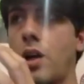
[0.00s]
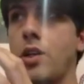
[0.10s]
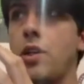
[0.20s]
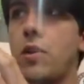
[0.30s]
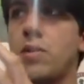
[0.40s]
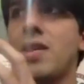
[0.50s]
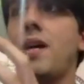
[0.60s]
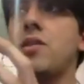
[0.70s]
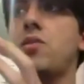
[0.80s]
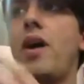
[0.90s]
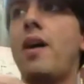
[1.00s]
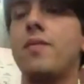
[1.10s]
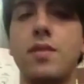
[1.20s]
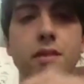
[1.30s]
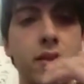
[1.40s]
You tend to
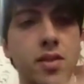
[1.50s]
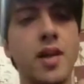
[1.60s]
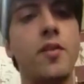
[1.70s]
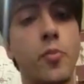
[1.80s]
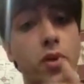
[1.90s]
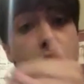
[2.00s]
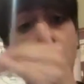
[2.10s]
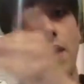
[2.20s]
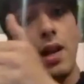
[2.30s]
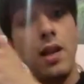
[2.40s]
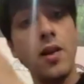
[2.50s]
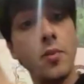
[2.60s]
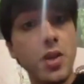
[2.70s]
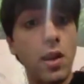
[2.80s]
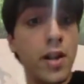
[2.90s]
have this kind of process a little
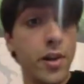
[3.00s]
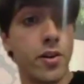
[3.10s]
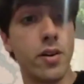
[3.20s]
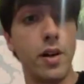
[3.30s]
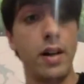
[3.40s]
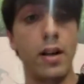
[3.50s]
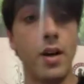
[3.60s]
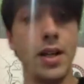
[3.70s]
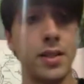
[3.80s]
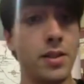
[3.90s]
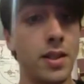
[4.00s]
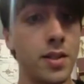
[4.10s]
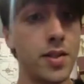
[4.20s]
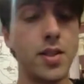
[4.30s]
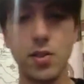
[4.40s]
bit later in the
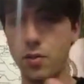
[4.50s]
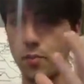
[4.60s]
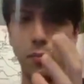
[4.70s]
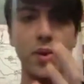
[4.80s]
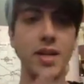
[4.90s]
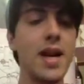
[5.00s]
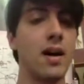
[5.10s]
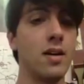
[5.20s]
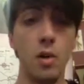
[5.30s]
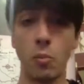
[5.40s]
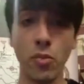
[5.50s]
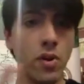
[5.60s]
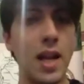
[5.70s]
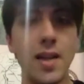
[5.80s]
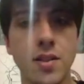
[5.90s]
season. But yeah, more or
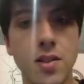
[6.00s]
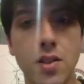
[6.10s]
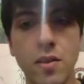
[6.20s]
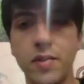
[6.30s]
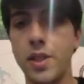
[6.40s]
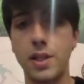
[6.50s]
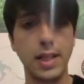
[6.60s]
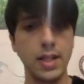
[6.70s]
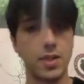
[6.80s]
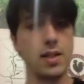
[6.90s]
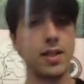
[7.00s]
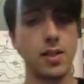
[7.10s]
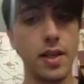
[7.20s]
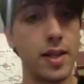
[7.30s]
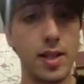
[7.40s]
less, this is something that
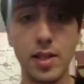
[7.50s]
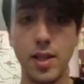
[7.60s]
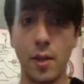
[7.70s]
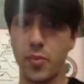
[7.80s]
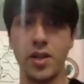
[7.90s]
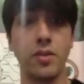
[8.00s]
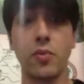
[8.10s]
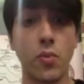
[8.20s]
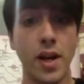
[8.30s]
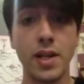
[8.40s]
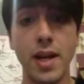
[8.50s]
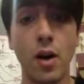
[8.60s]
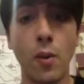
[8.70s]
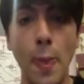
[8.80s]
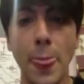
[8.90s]
it's happening right
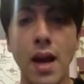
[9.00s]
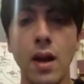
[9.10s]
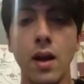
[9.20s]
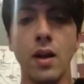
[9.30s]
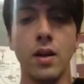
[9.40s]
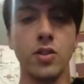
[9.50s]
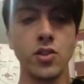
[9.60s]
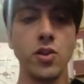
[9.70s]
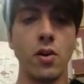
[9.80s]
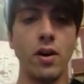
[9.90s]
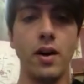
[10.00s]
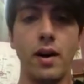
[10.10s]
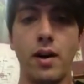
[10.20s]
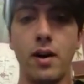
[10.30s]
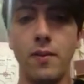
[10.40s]
now. So
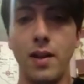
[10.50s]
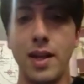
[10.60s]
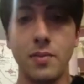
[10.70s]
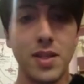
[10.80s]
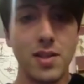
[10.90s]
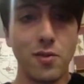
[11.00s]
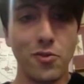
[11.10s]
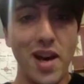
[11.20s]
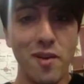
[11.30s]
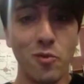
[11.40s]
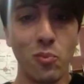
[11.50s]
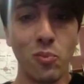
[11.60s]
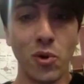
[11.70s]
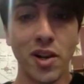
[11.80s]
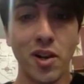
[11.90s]
let me see if we have
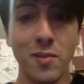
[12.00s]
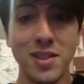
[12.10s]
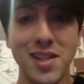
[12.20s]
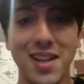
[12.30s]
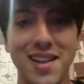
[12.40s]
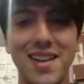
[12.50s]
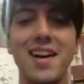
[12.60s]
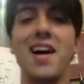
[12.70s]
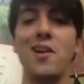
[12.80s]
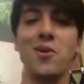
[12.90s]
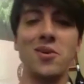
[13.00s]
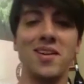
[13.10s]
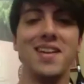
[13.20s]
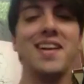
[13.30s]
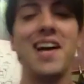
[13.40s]
more comment. Hello,
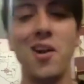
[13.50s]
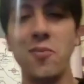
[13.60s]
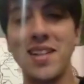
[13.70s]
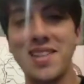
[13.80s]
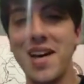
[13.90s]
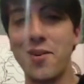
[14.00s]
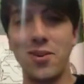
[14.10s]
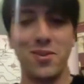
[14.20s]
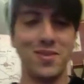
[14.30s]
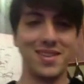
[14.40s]
Matteo.